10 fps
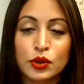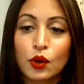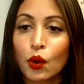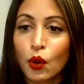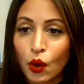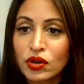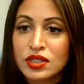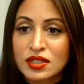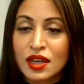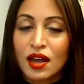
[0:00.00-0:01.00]

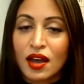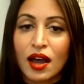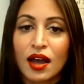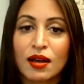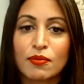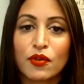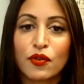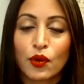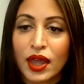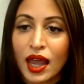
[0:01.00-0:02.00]
cohorts
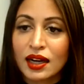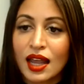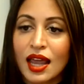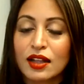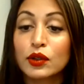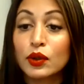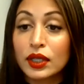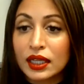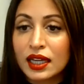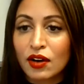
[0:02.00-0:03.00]
for that.
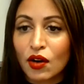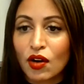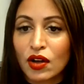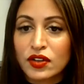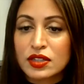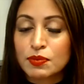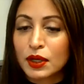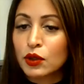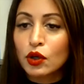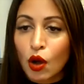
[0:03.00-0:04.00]
Ludi in our office,
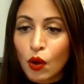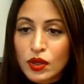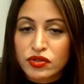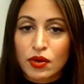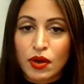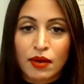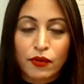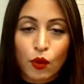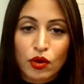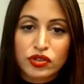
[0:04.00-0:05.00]
but you could always, of
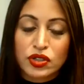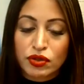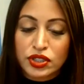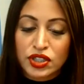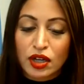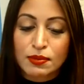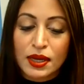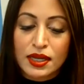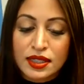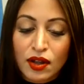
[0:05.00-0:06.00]
course, just reach out to
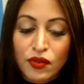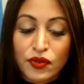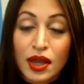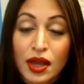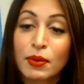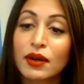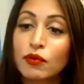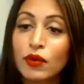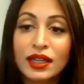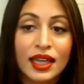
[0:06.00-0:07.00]
myself. But
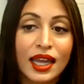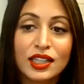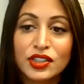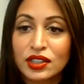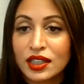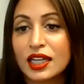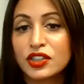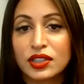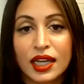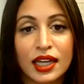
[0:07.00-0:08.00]

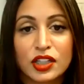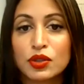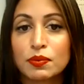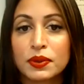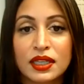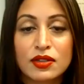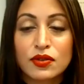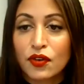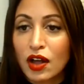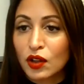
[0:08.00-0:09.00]
engage. Please
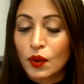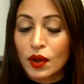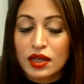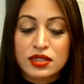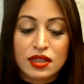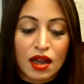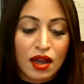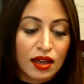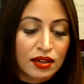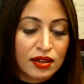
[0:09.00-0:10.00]
follow us
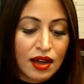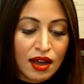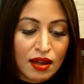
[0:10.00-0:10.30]
on